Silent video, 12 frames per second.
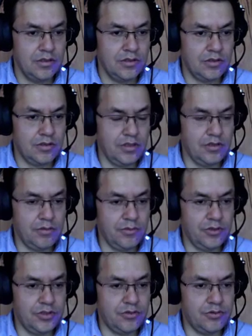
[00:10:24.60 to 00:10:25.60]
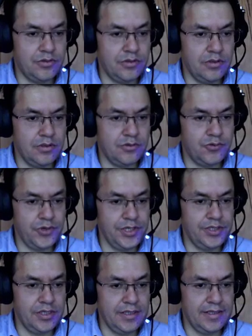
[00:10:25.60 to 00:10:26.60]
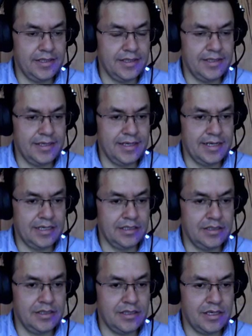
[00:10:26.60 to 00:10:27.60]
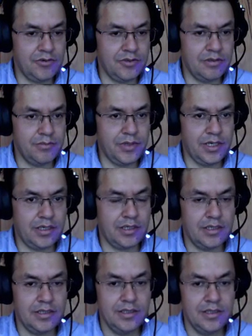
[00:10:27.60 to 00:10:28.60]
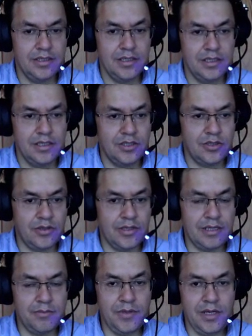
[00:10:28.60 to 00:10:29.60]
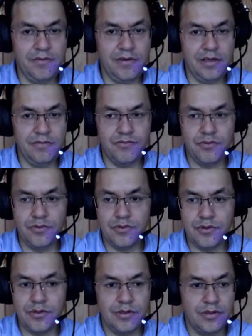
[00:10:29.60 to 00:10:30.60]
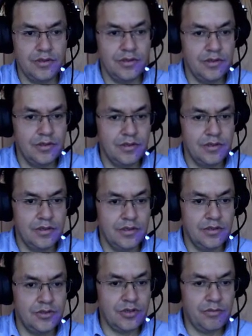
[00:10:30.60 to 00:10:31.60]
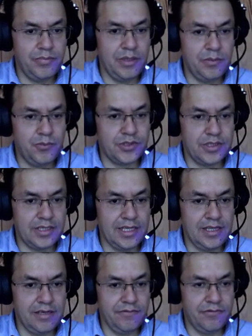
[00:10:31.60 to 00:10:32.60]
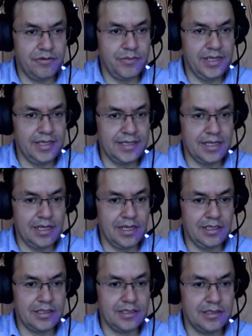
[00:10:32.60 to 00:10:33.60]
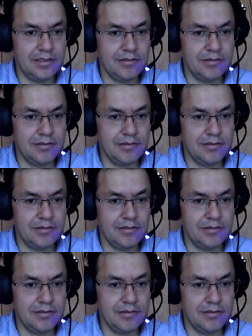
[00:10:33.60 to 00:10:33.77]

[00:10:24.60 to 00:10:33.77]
So this almost reaching the 100,000 mark. So that maybe for some people it's nothing, for me it's a lot.